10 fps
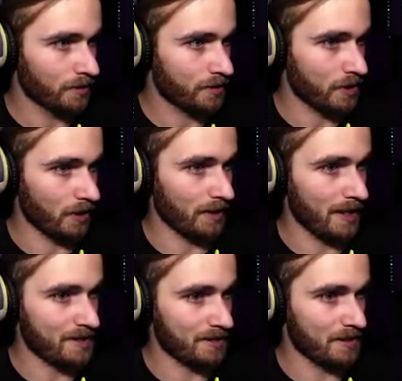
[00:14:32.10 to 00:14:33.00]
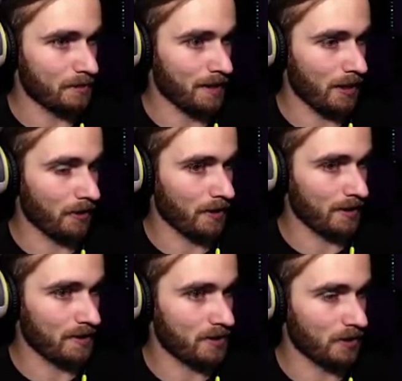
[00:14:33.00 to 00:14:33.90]
Start the gasoline, the power. I
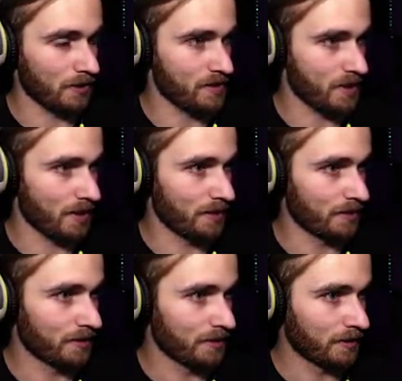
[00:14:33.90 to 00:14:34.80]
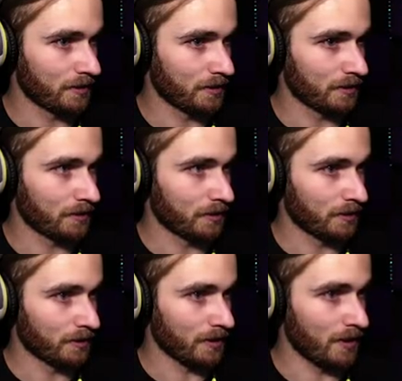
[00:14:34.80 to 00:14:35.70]
can turn this on.
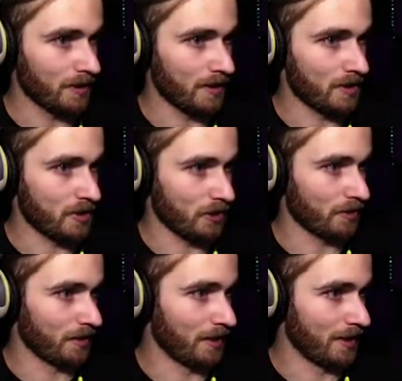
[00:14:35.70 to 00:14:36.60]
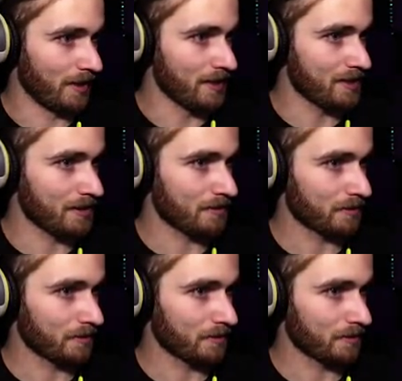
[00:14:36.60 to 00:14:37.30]
And then this?